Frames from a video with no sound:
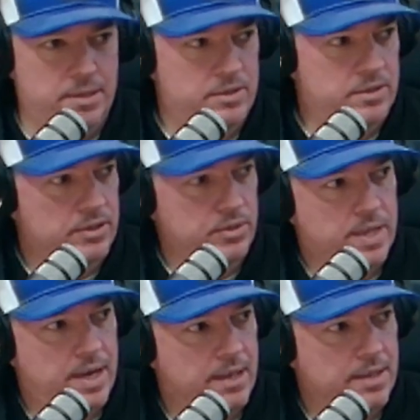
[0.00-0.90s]
they, their
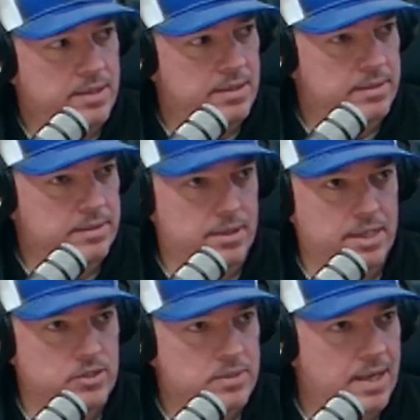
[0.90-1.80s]
youth hockey,
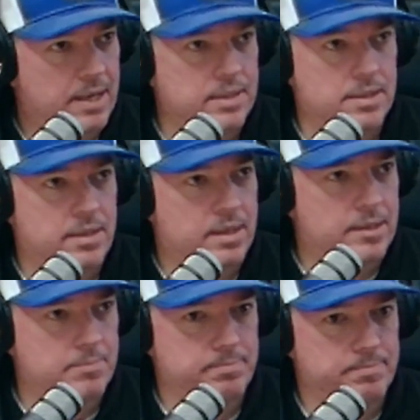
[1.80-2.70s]
their high school hockey,
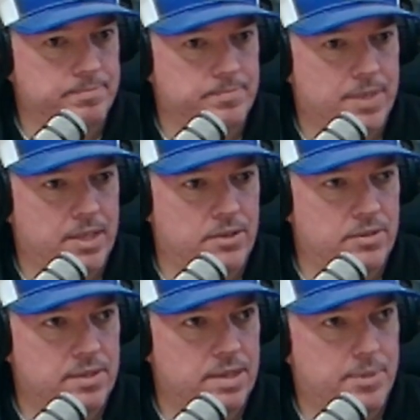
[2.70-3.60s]
um, you
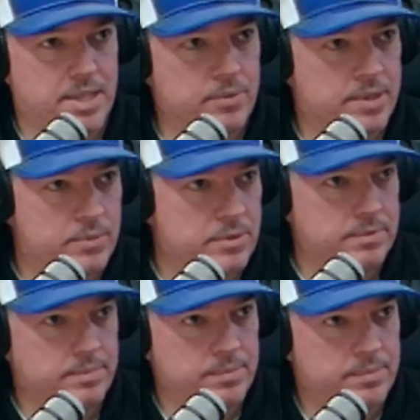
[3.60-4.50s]
know, I mean, they, they
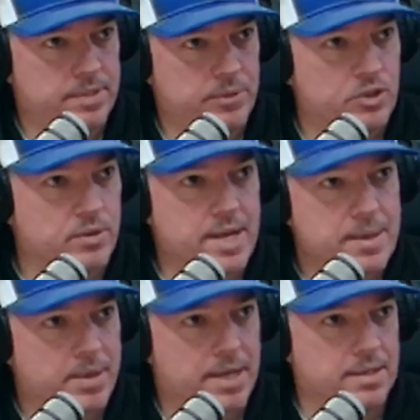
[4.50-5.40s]
were they were
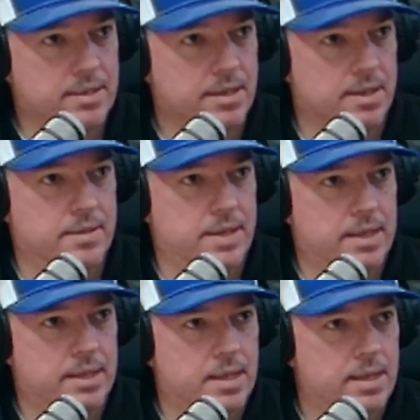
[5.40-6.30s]
great back in the day.
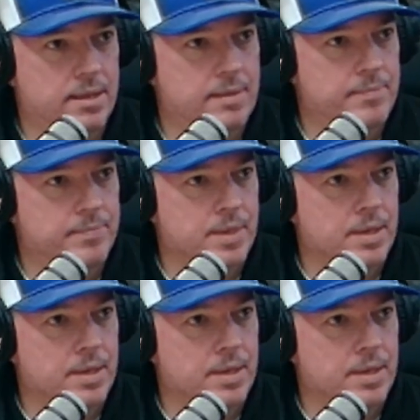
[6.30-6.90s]
How and, about the Bloomington